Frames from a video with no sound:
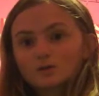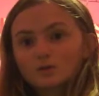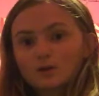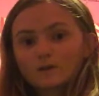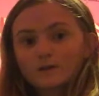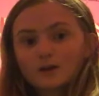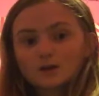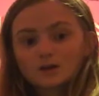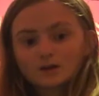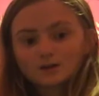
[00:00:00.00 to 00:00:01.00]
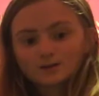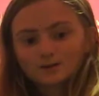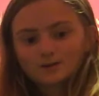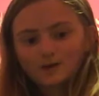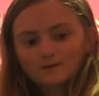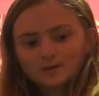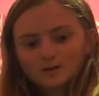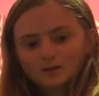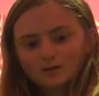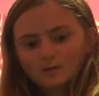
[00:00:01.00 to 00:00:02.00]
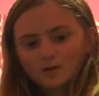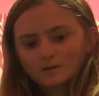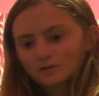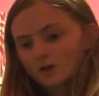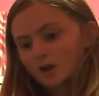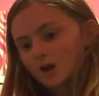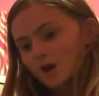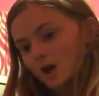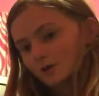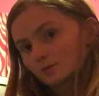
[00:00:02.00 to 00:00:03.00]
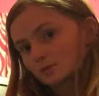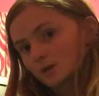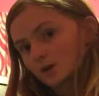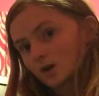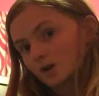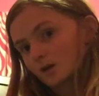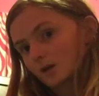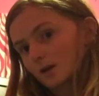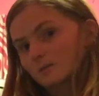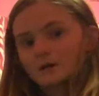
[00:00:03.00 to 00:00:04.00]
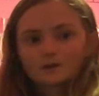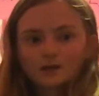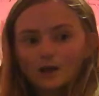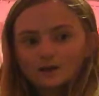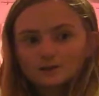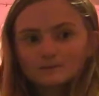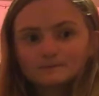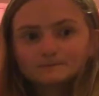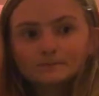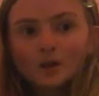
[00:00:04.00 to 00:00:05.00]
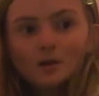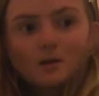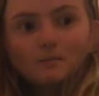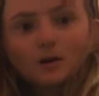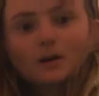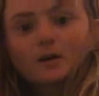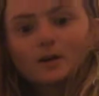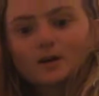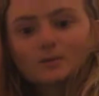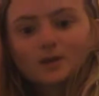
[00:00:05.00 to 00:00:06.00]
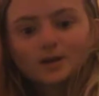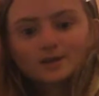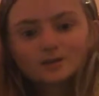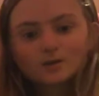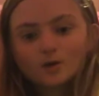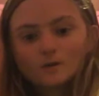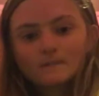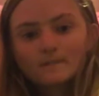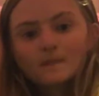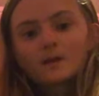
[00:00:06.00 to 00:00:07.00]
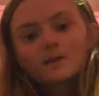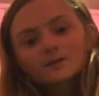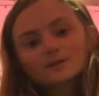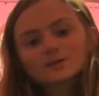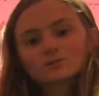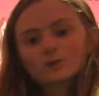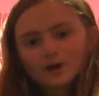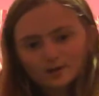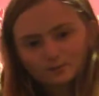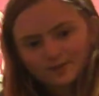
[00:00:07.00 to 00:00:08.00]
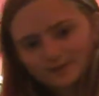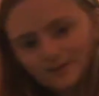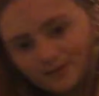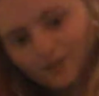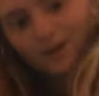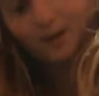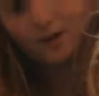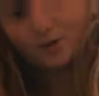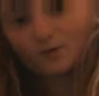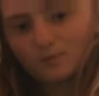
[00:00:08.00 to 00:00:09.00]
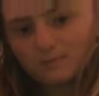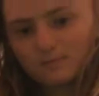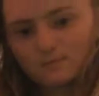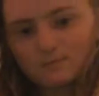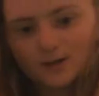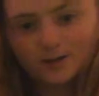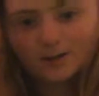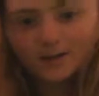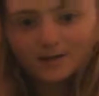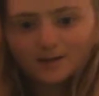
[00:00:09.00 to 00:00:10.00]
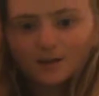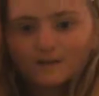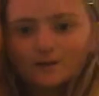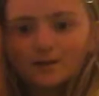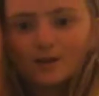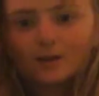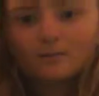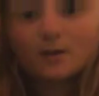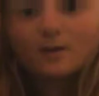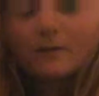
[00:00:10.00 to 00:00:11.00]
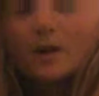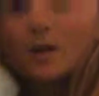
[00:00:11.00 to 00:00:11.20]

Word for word: two off eight instant savings didn't come off, so I will be calling about that. But anyways, so this is what I was gonna do, but the instant savings didn't come off.